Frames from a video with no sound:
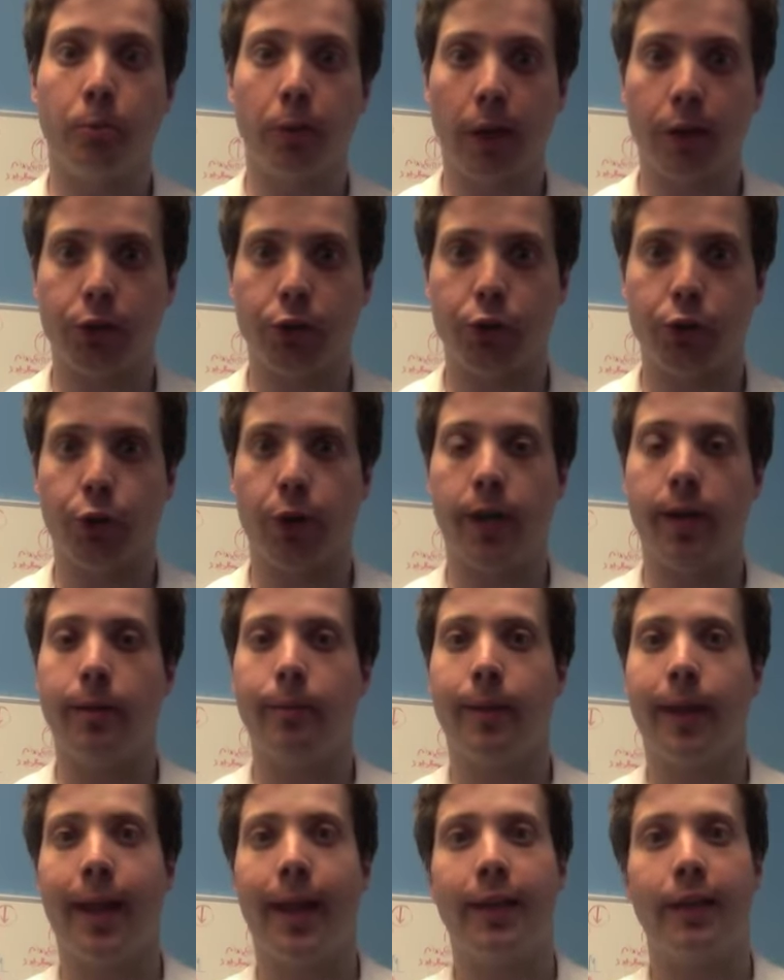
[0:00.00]

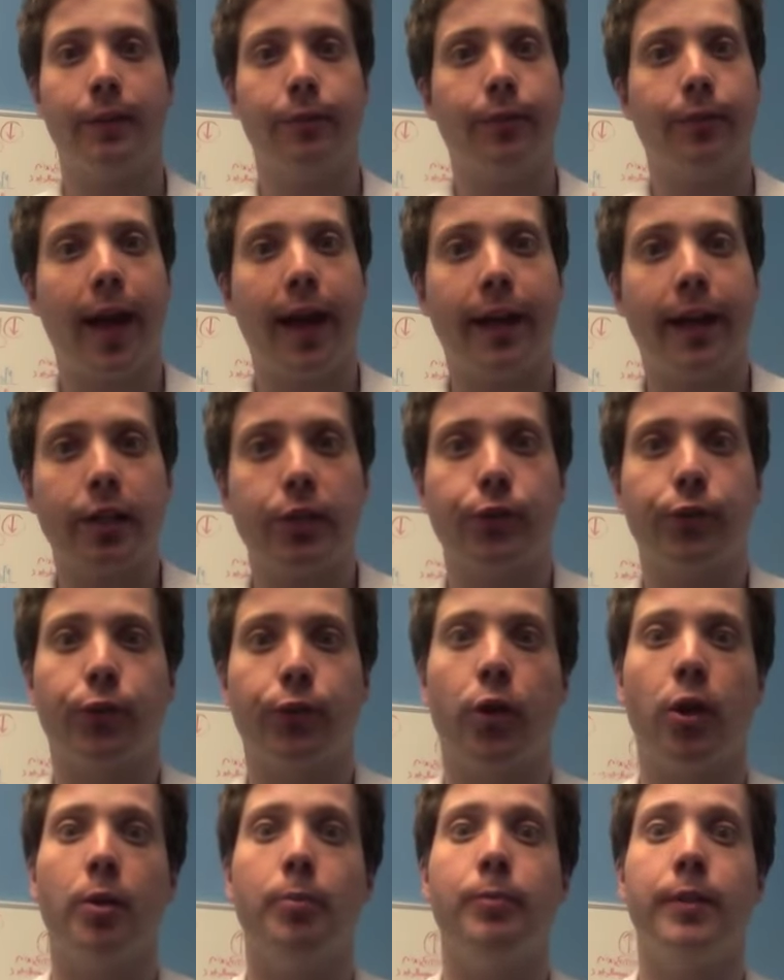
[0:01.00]
bloodstream and lymphatics
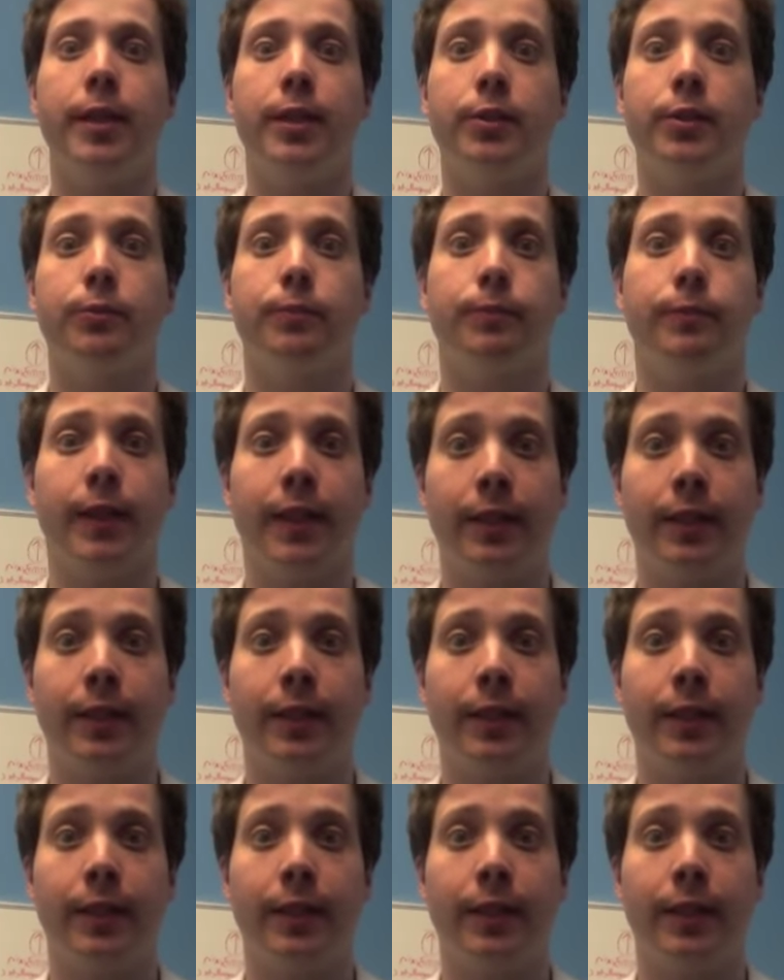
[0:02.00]
from these